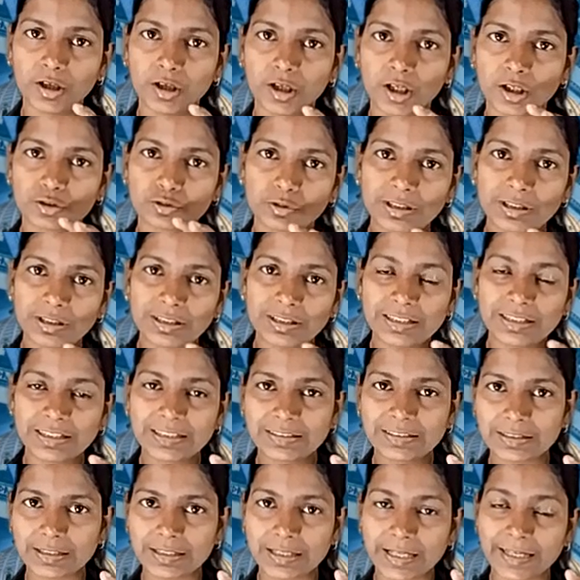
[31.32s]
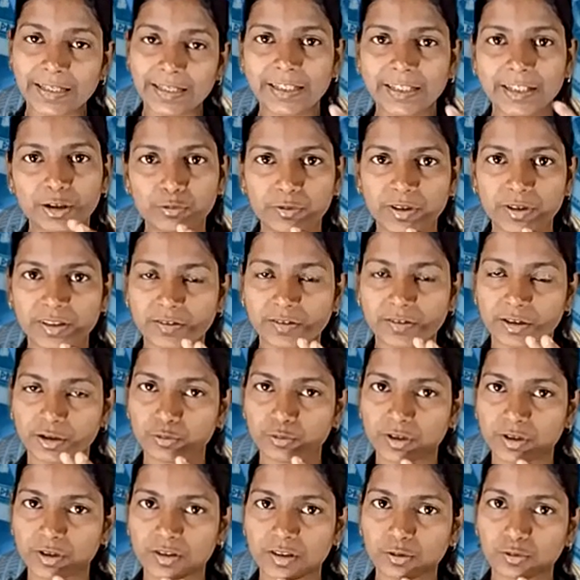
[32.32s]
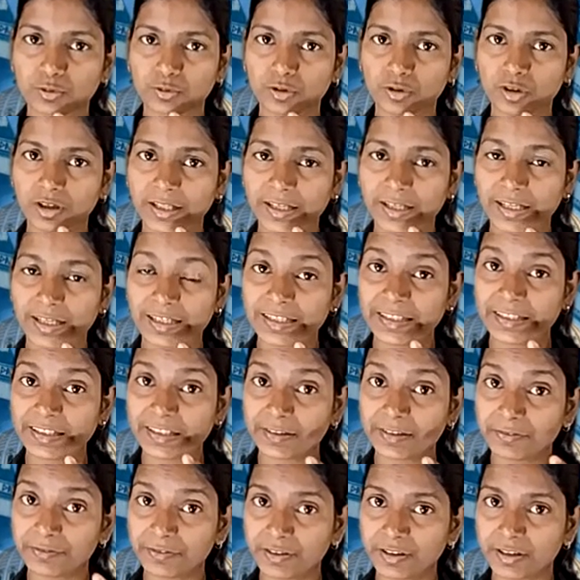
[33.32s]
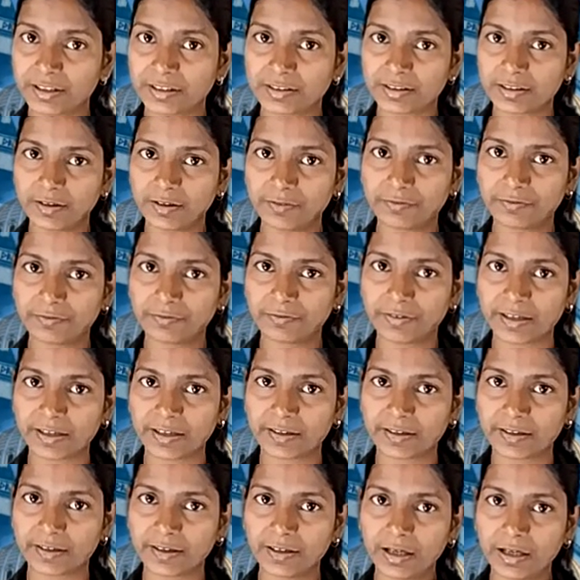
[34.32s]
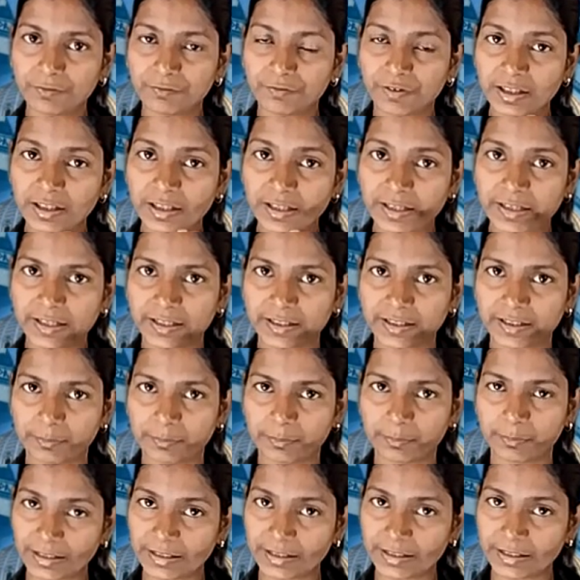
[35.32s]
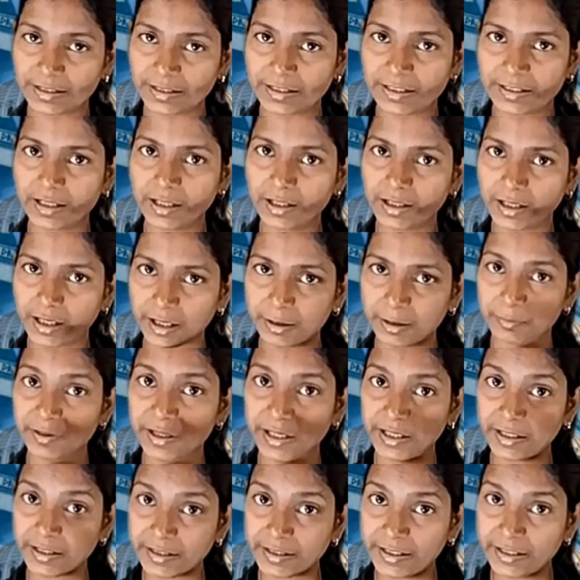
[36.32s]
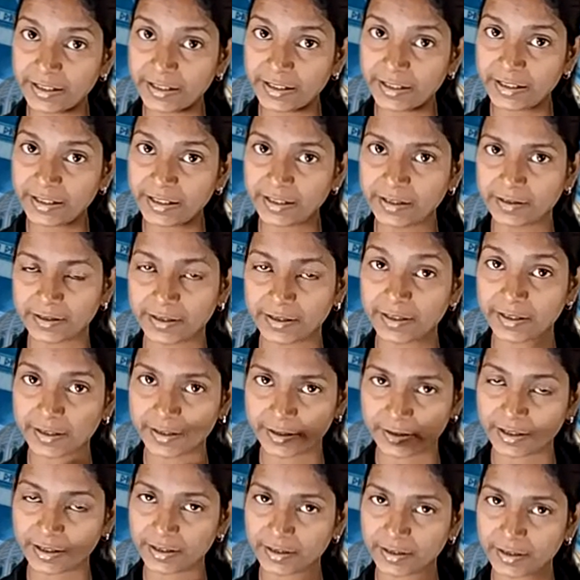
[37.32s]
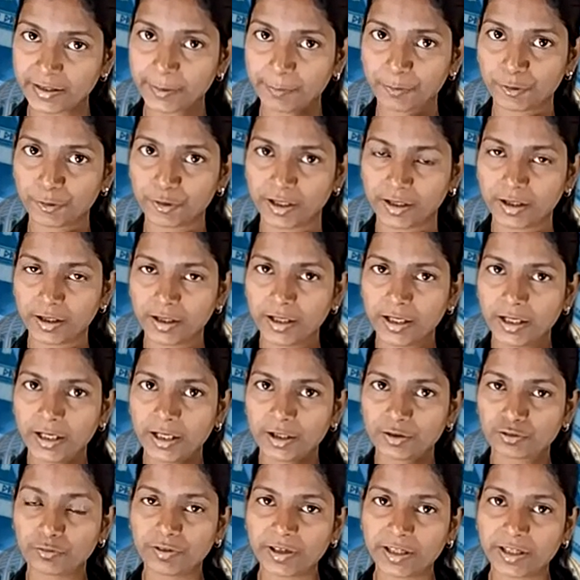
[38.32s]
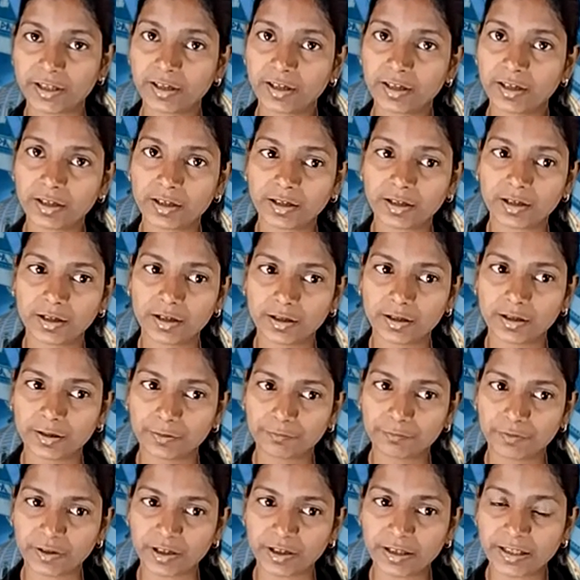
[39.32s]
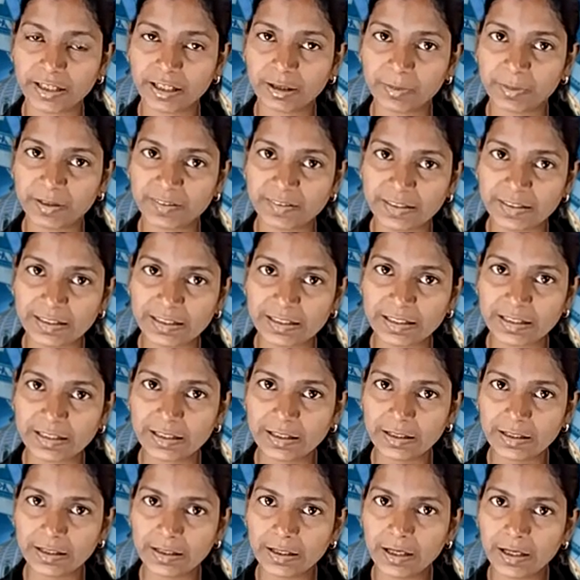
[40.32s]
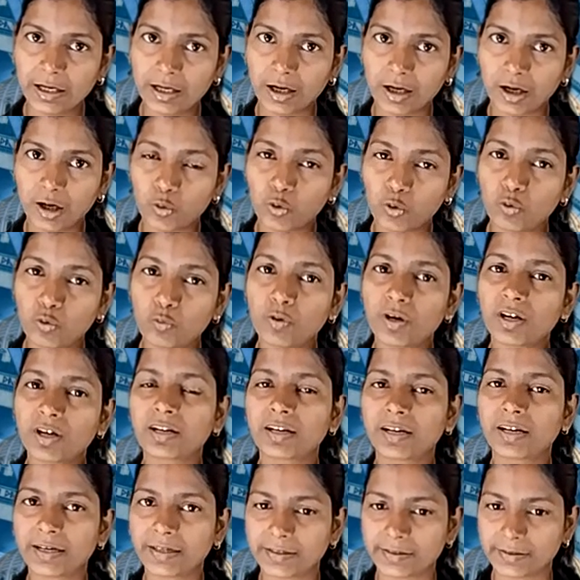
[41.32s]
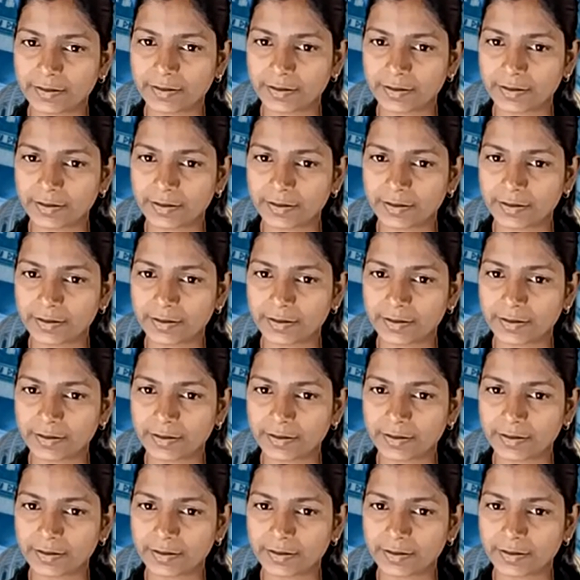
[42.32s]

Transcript: So it is like in USA. USA do not directly interfere in the federal fund rate, but in India, RBI did in repo rate. So federal fund rate basically overnight